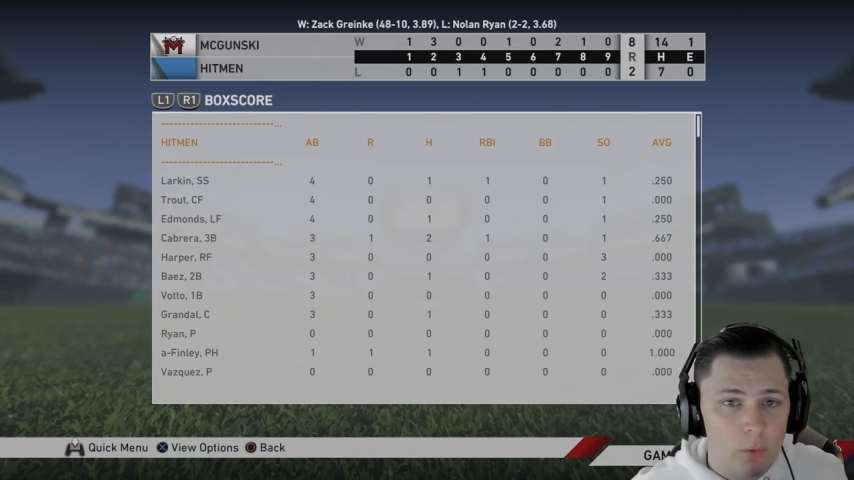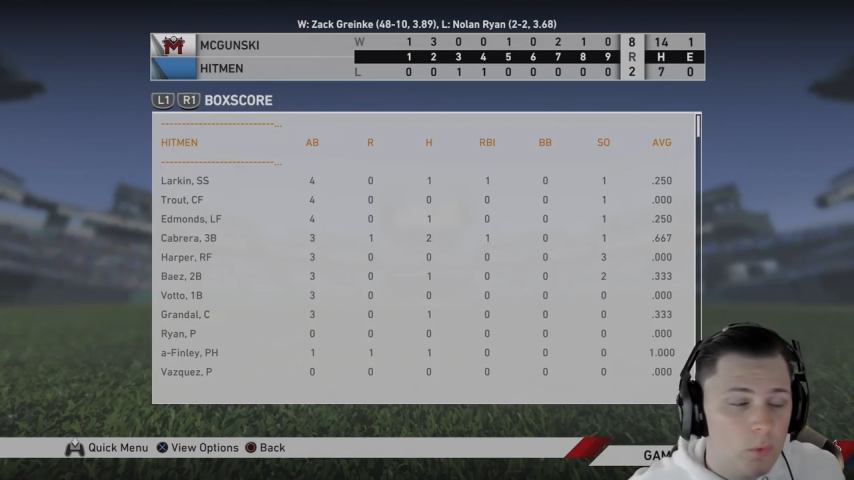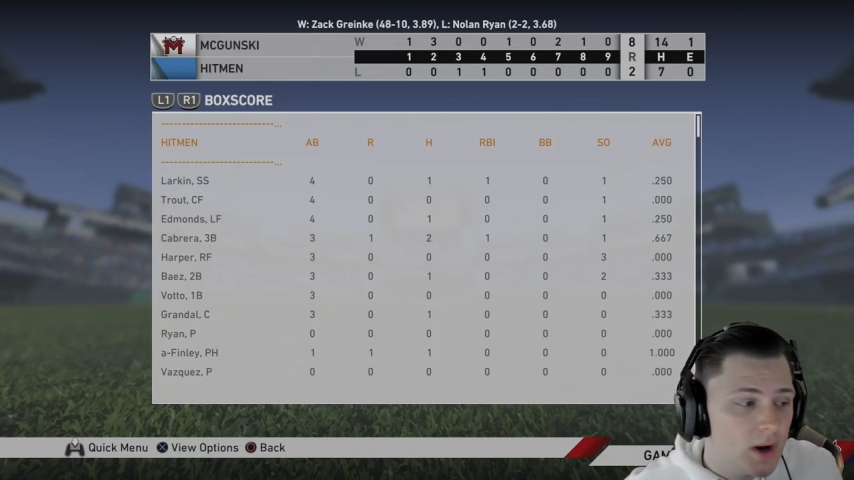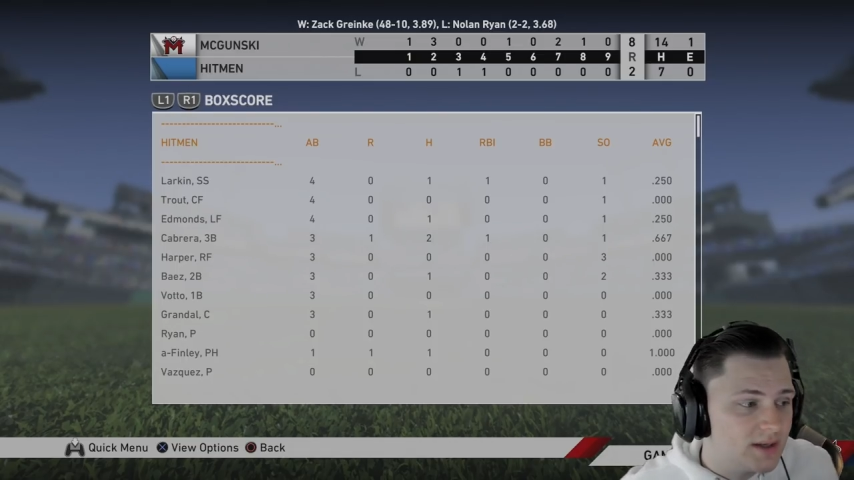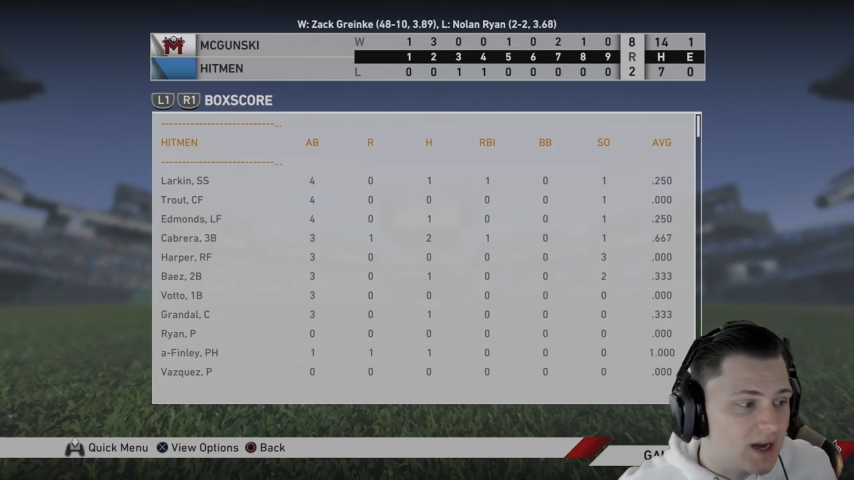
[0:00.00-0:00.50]

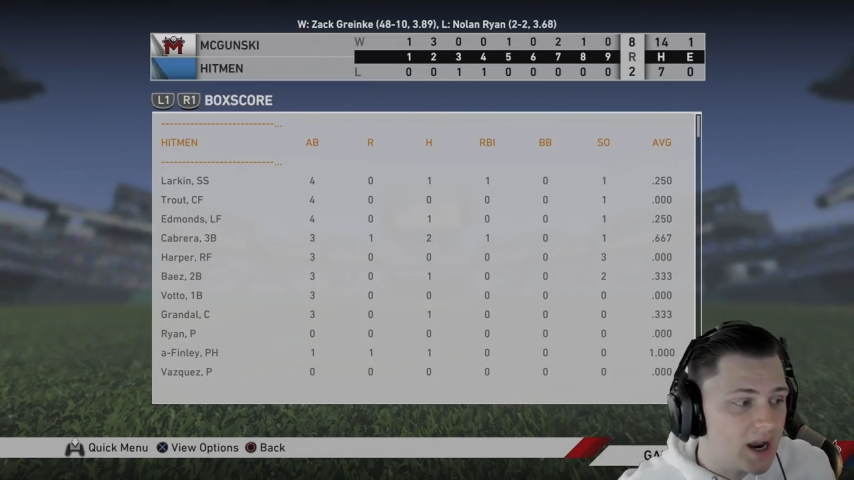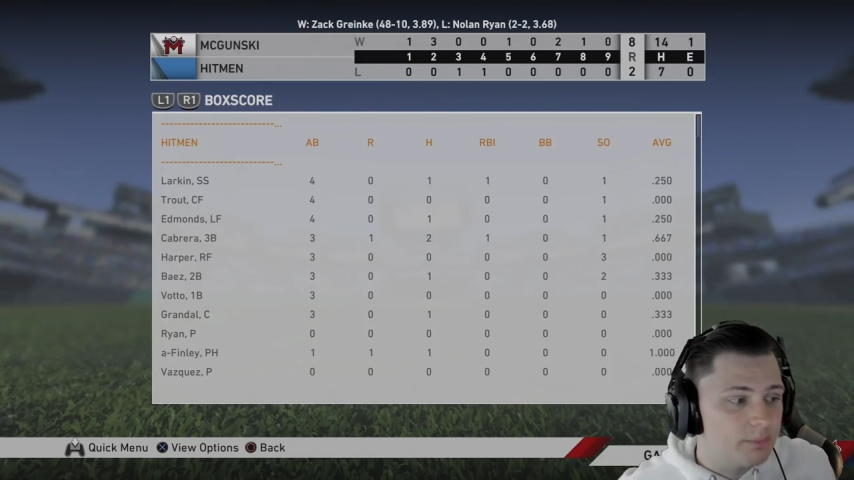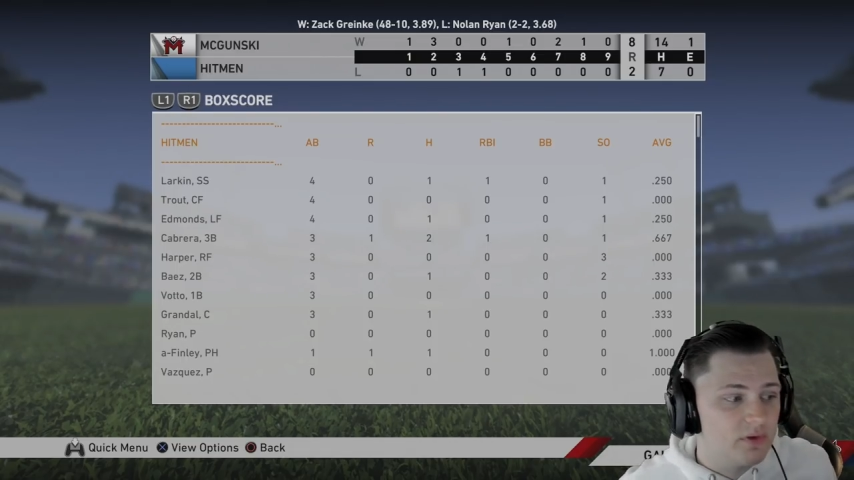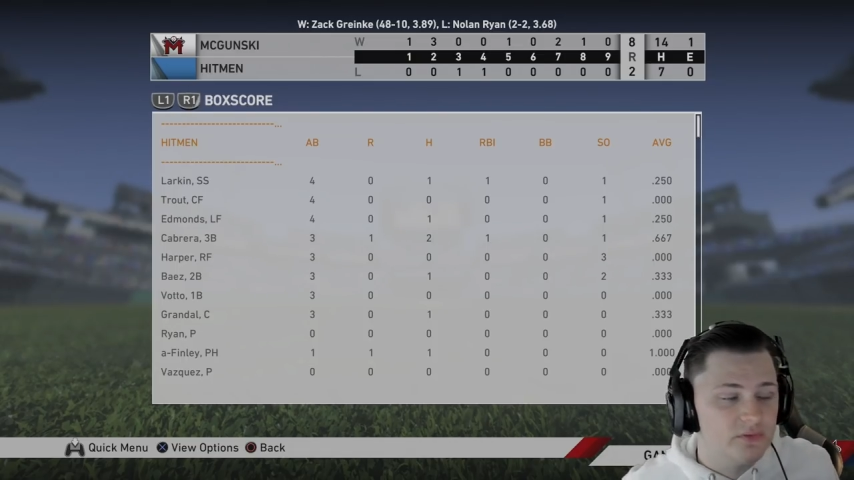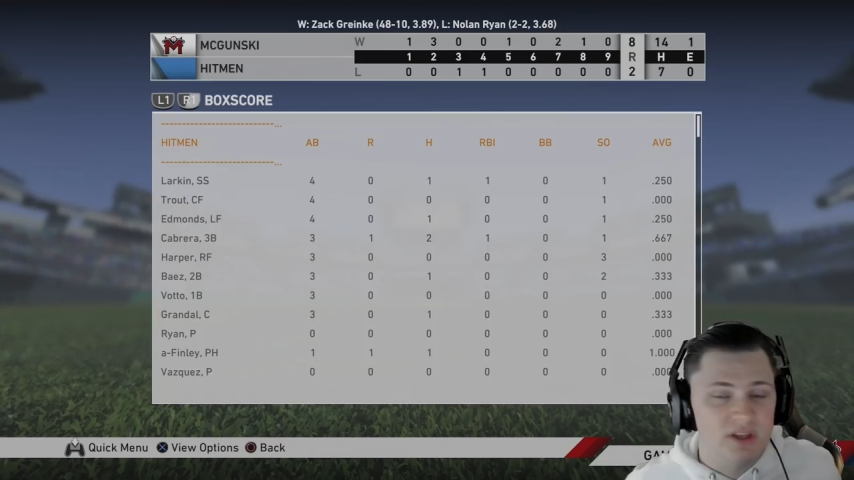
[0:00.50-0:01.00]
what
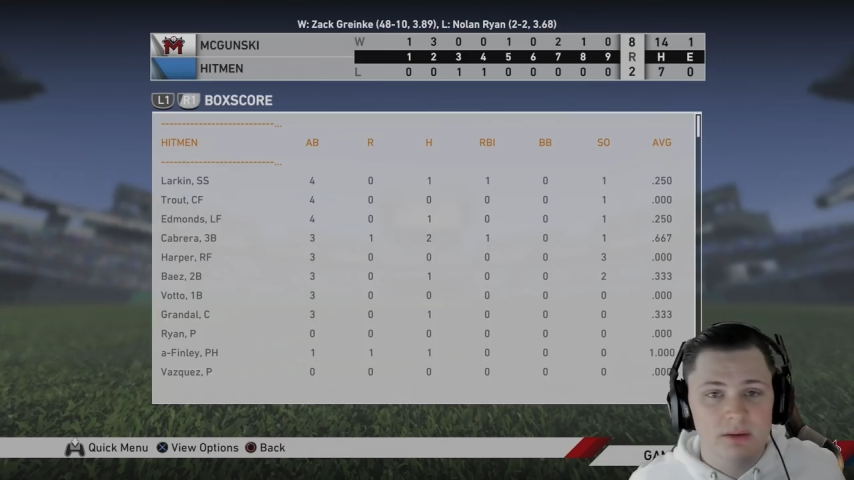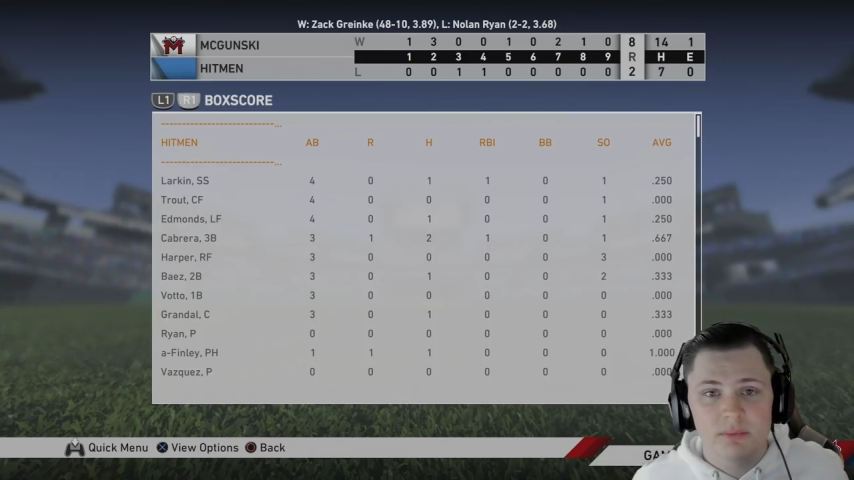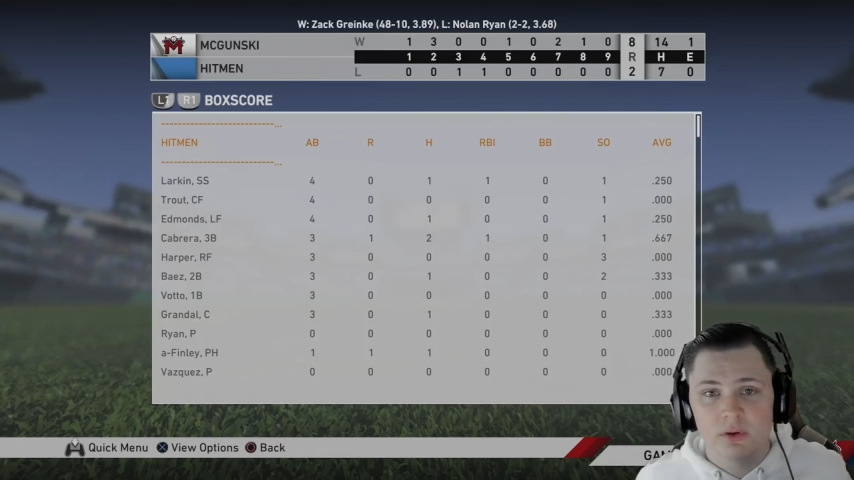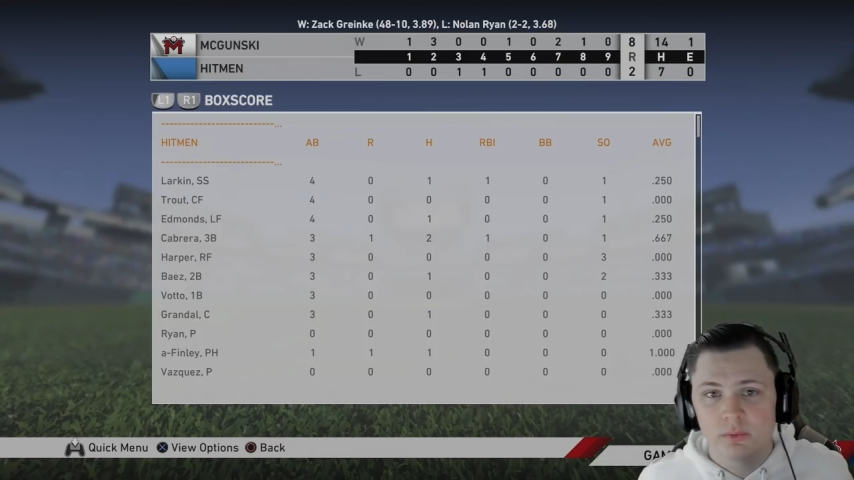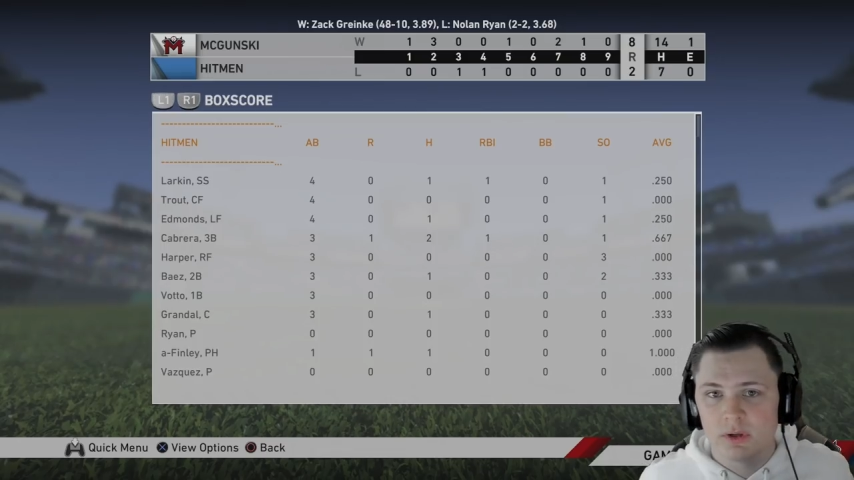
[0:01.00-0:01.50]
type of team build,